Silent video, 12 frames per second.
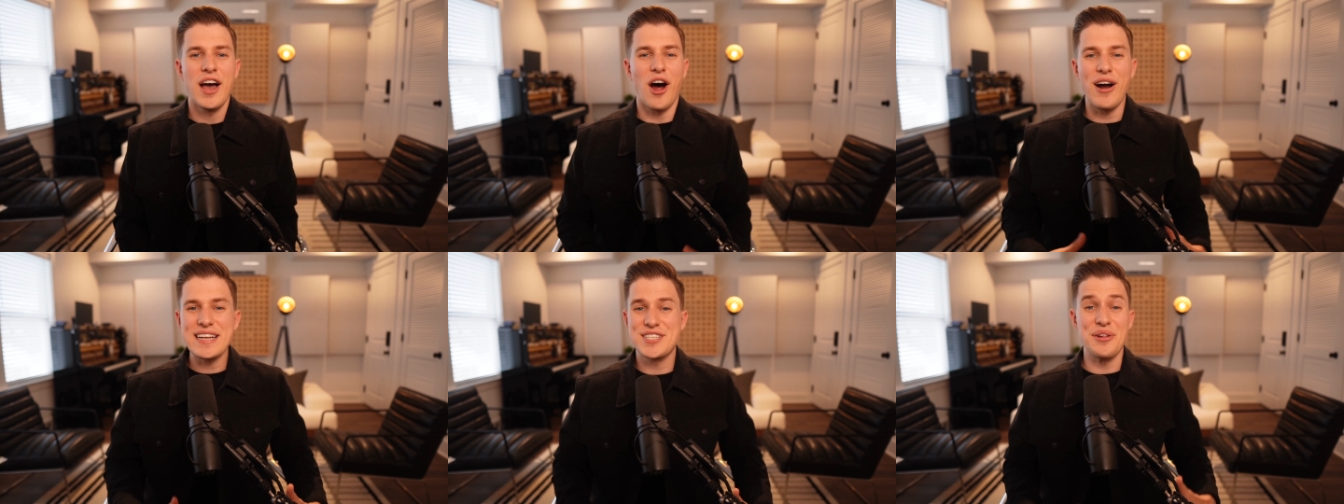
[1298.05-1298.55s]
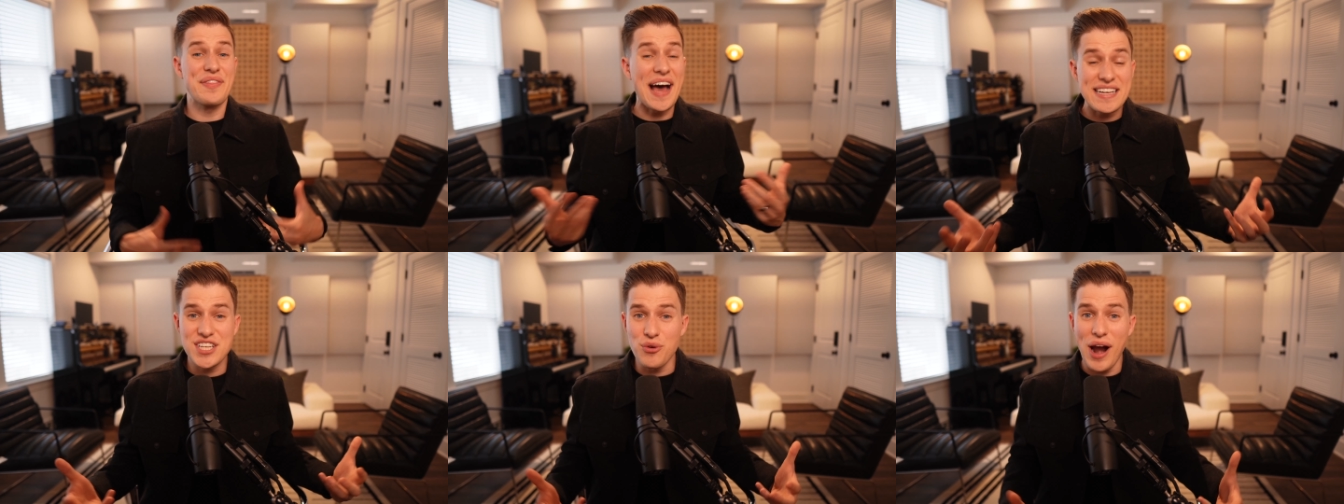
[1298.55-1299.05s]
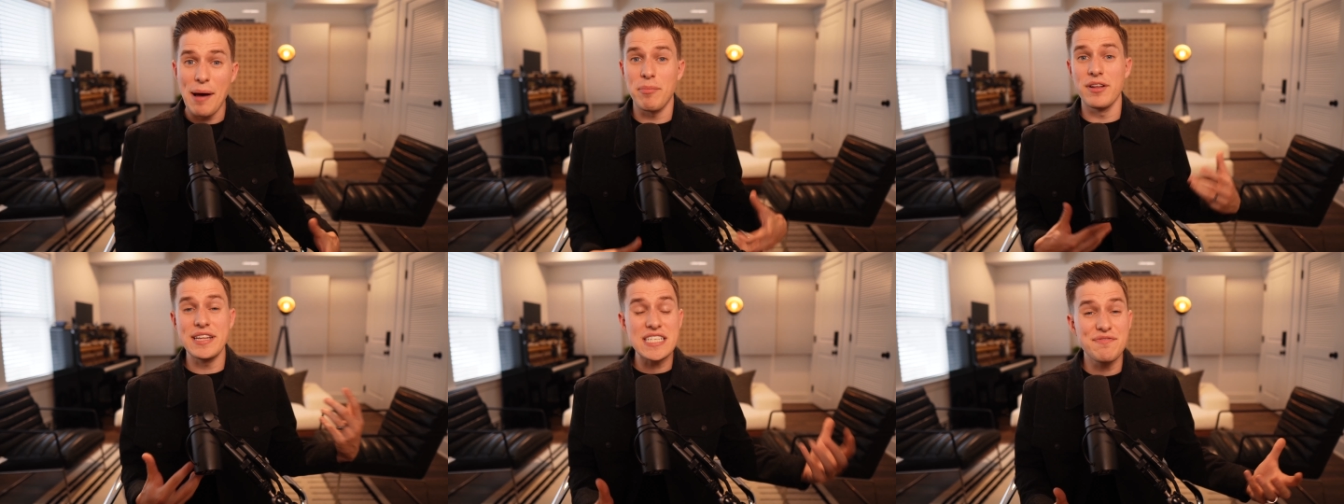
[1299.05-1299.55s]
All right, so that's a wrap
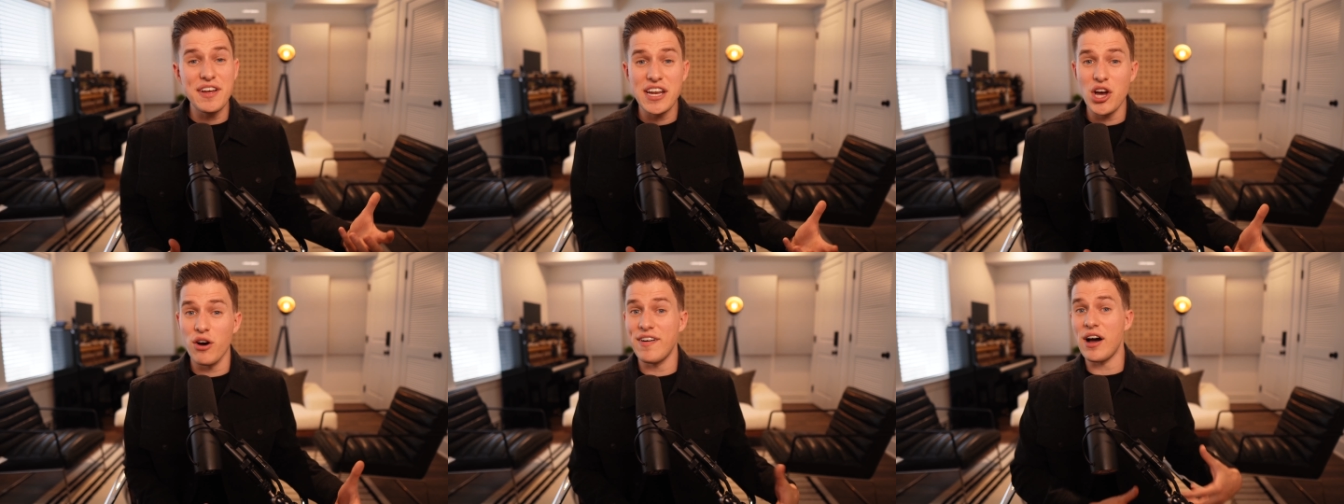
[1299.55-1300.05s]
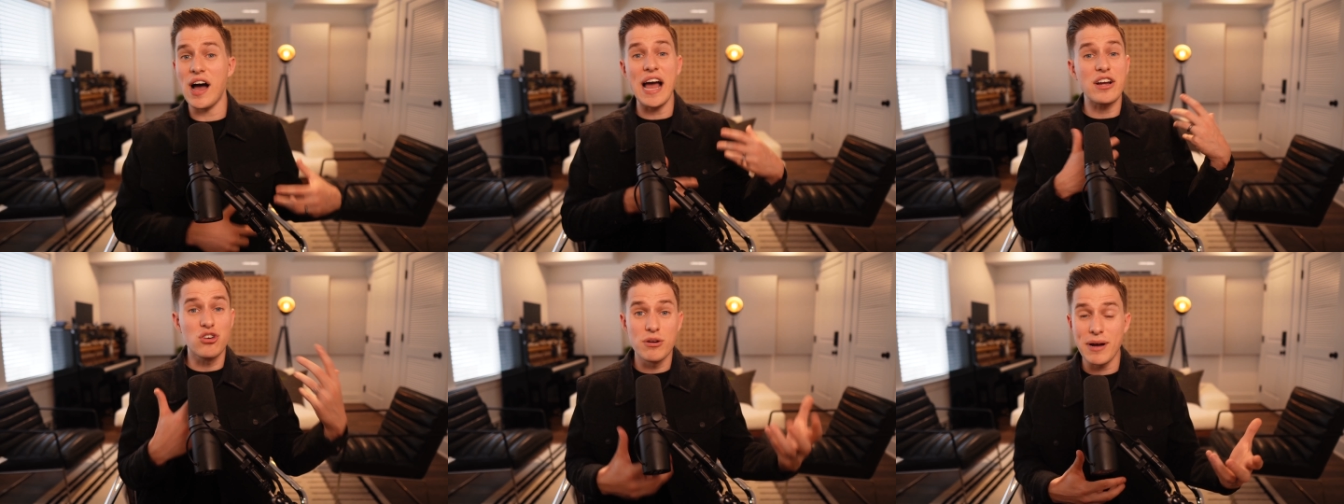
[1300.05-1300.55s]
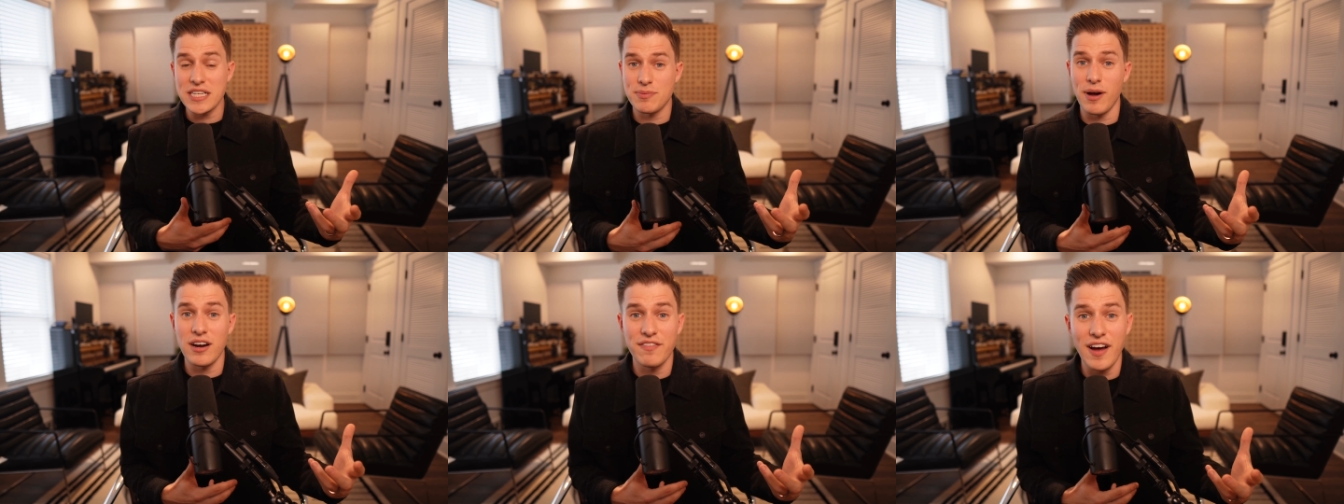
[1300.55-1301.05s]
on this video of how I grew my
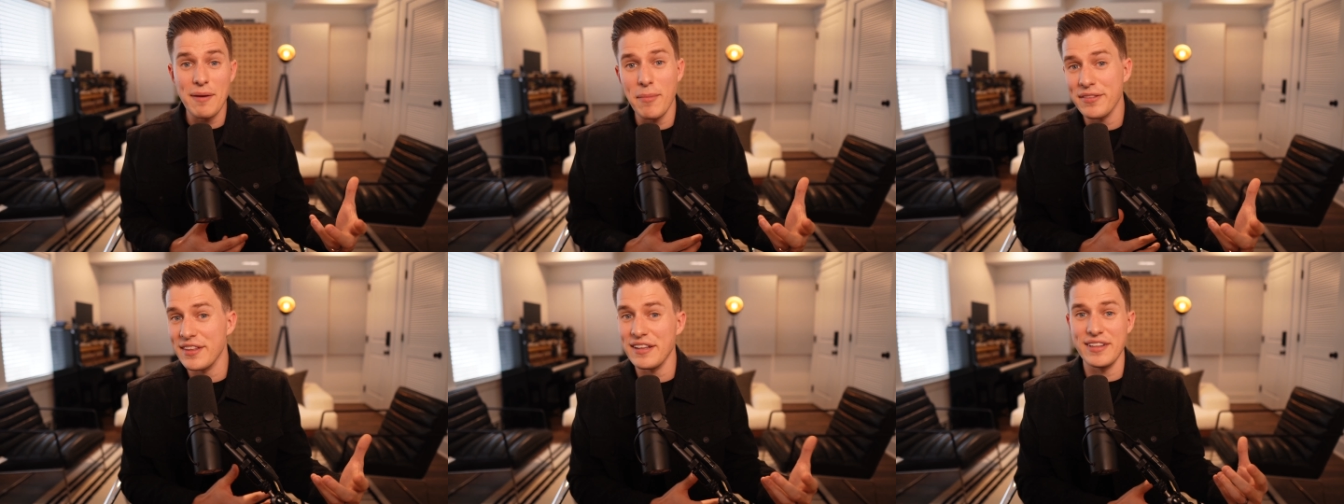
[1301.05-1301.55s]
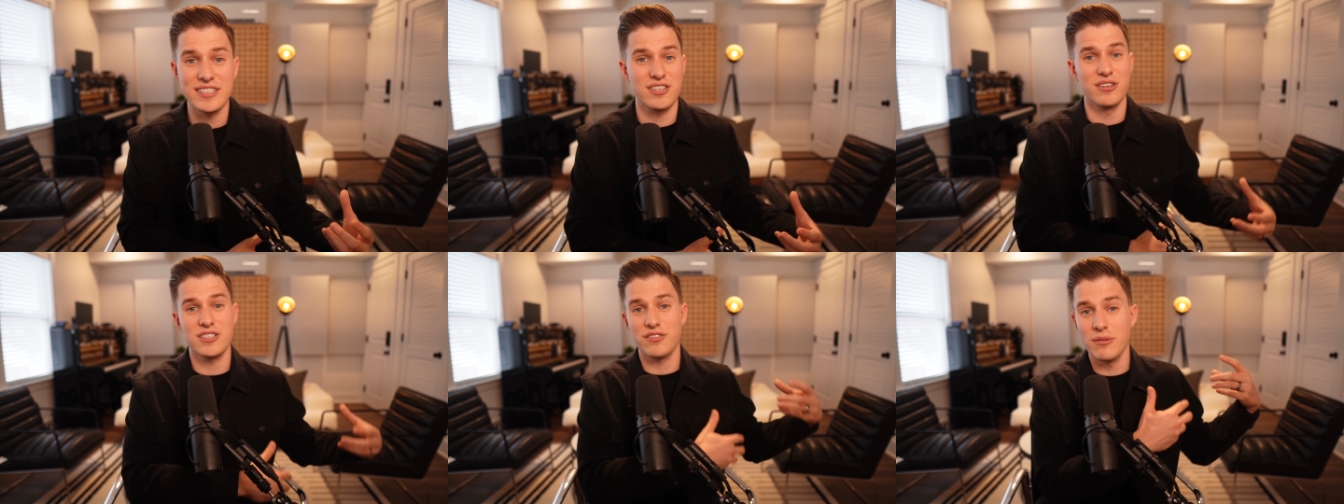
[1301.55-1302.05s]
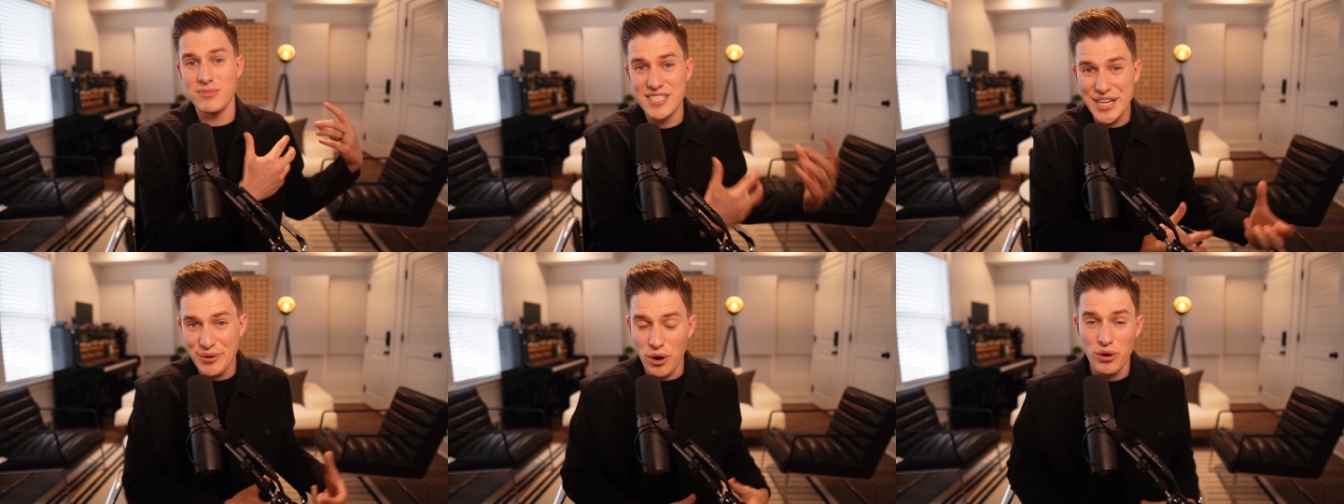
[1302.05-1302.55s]
Spotify monthly listeners from
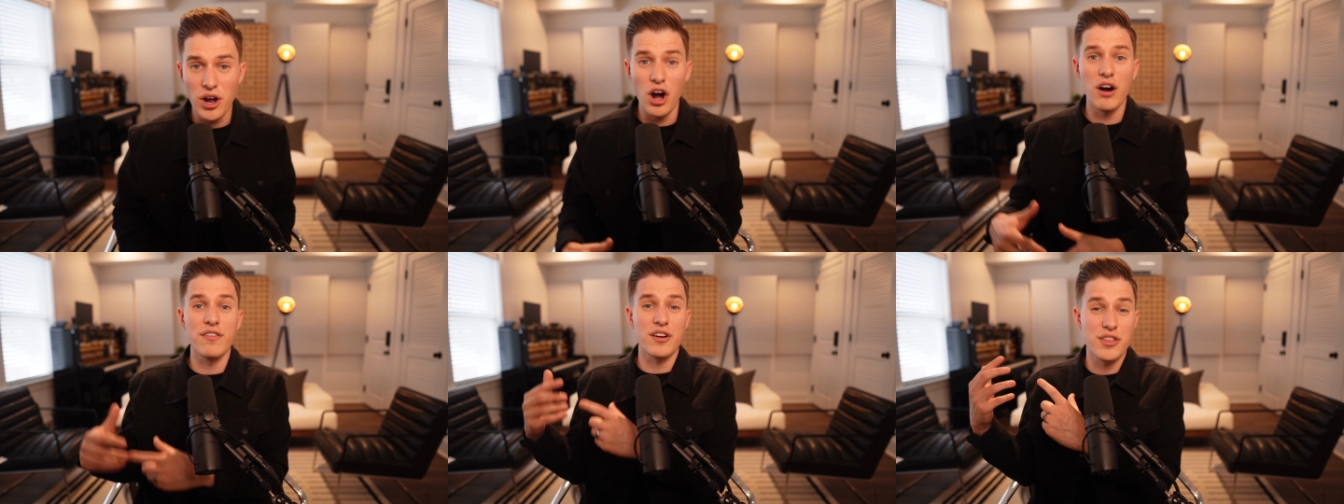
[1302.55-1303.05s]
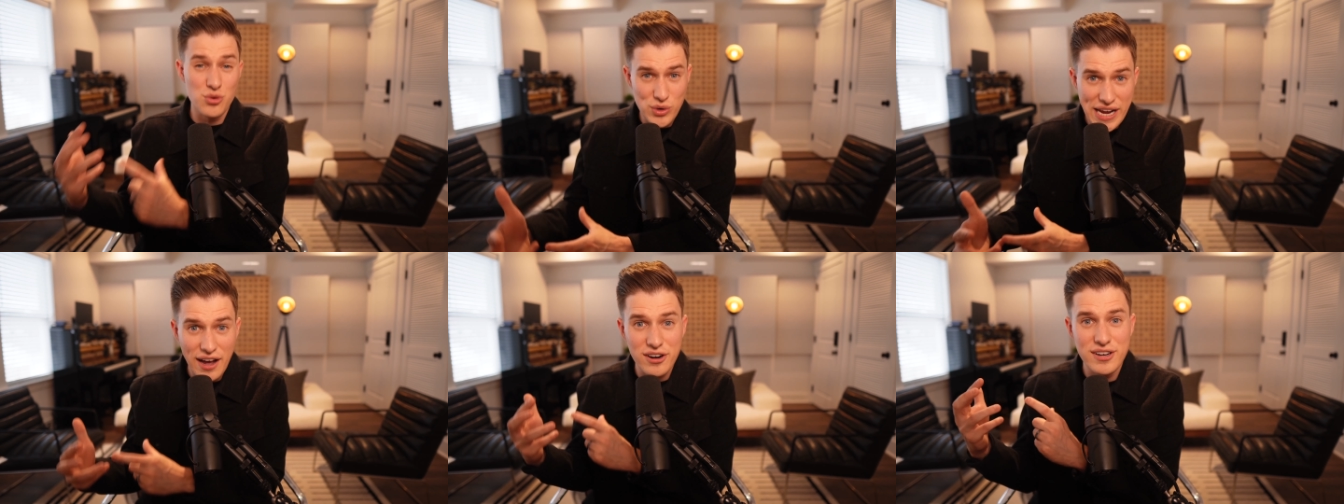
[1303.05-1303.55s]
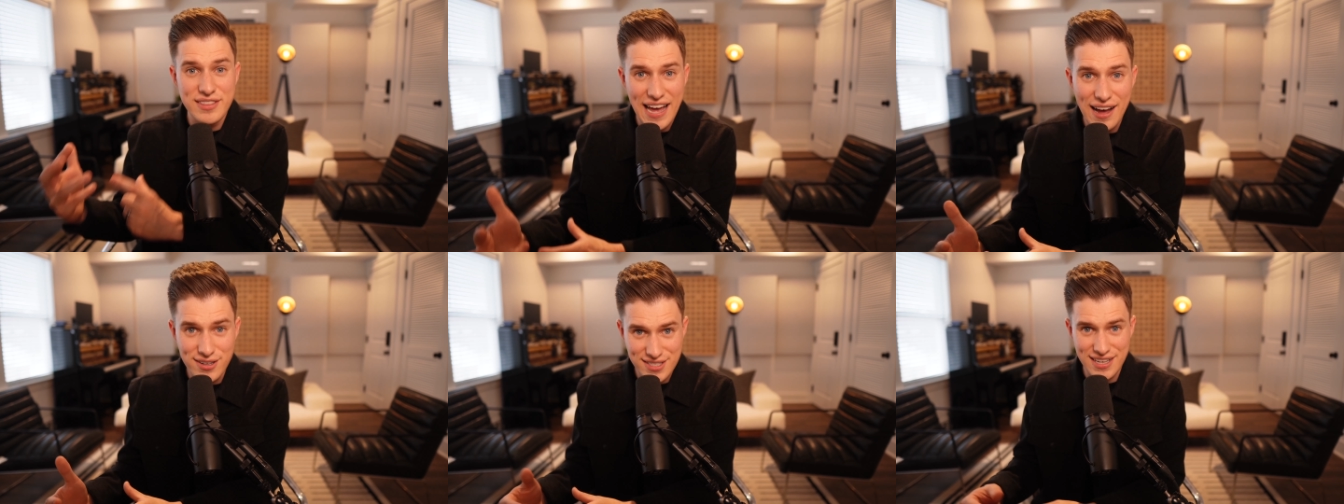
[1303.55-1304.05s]
0 to over
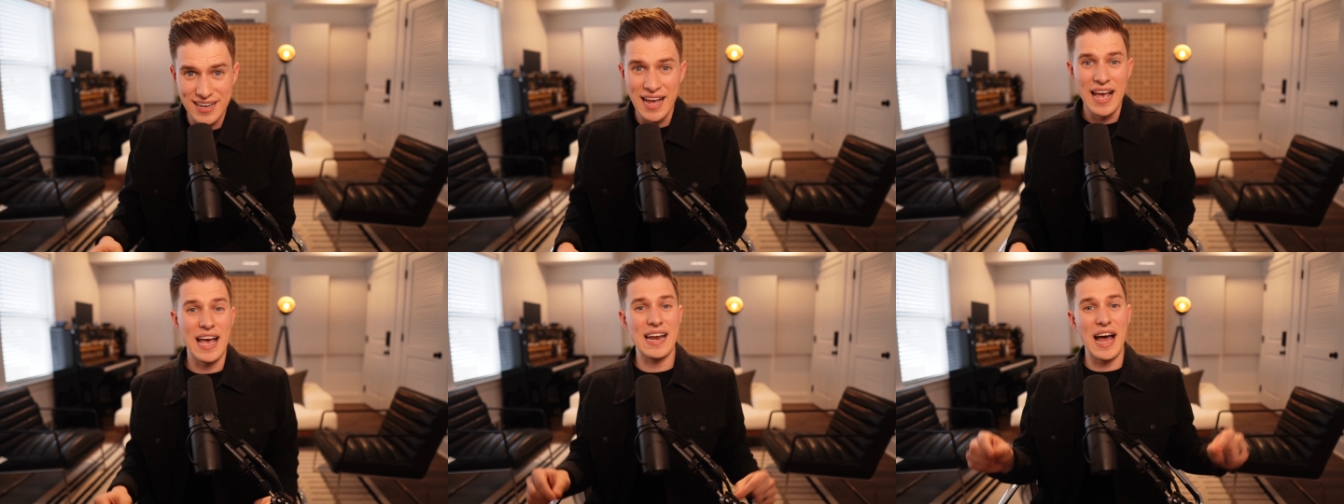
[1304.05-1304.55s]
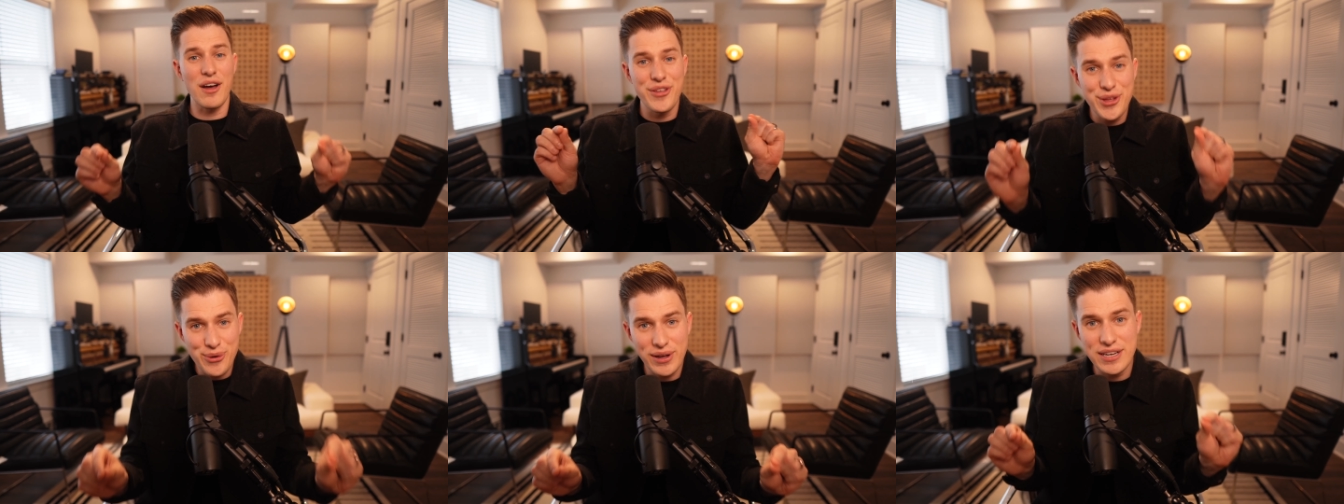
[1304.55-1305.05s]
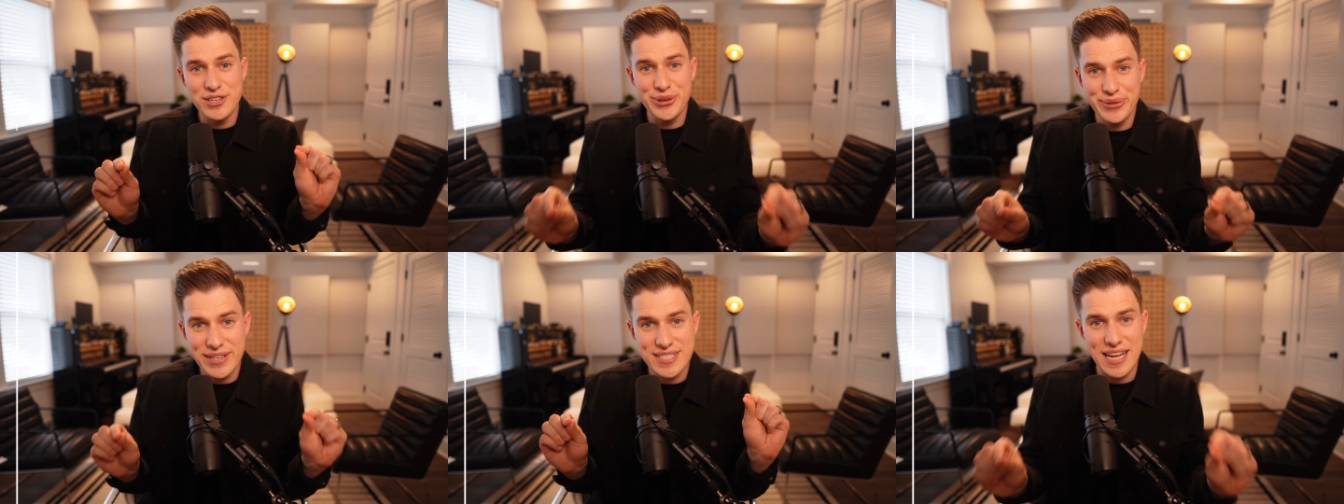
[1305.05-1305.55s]
300,000, and how you can
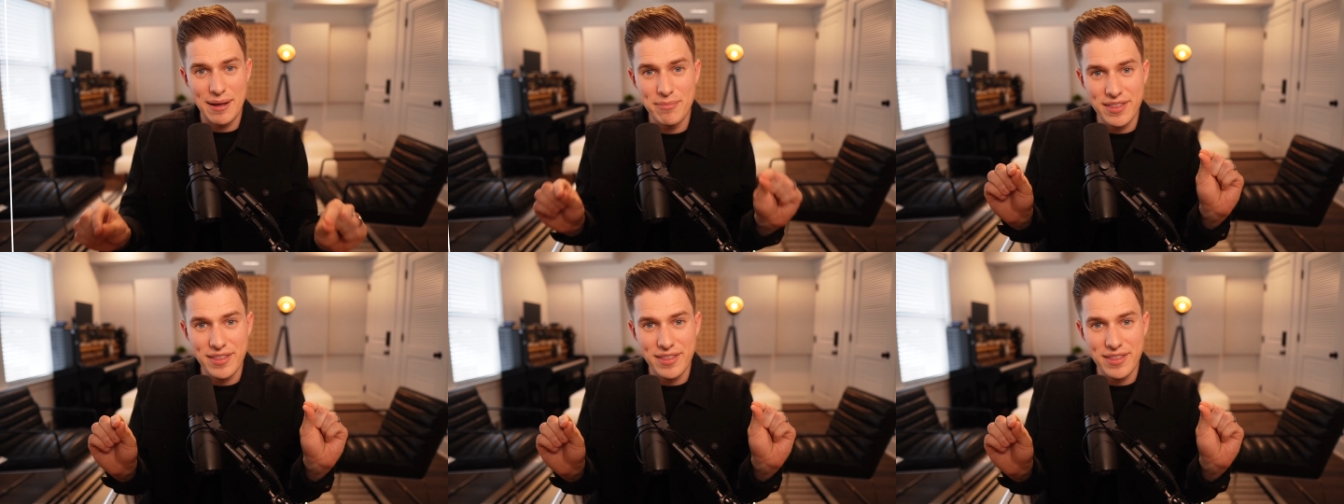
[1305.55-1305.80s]
do the same